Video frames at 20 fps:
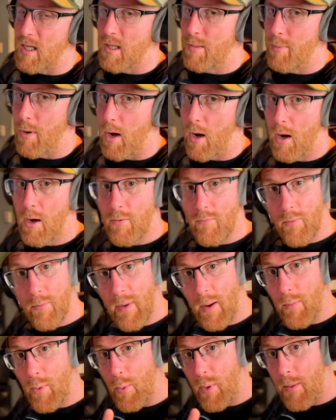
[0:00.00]
bar,
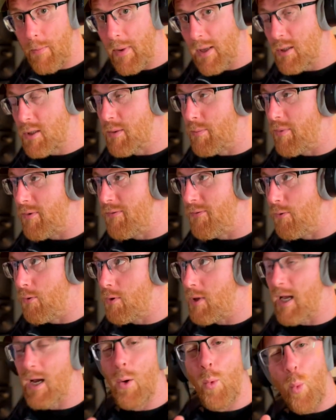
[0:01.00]
remember we mentioned before,
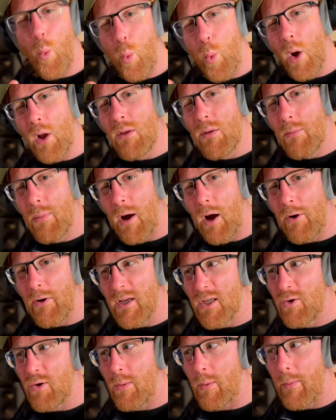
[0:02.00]
like 1 bar
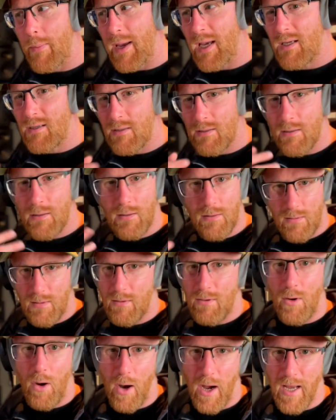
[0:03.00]
in drum and bass
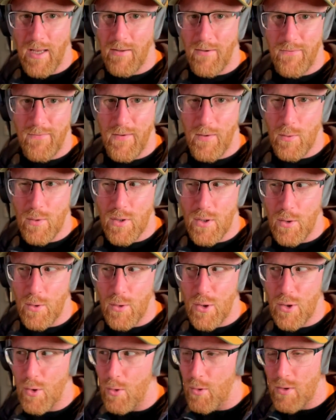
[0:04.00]
kind of feels too
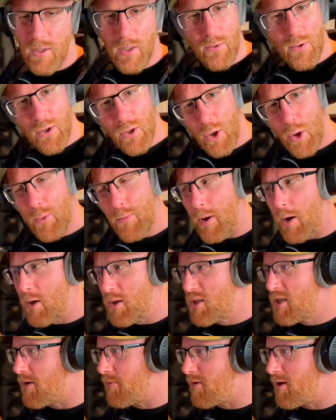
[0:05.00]
short, so 2 bars
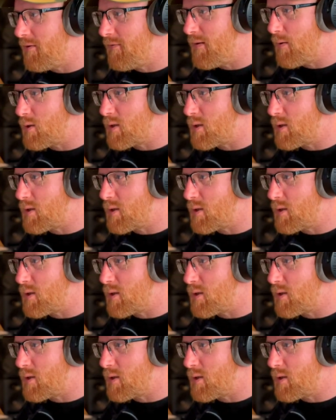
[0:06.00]
generally feels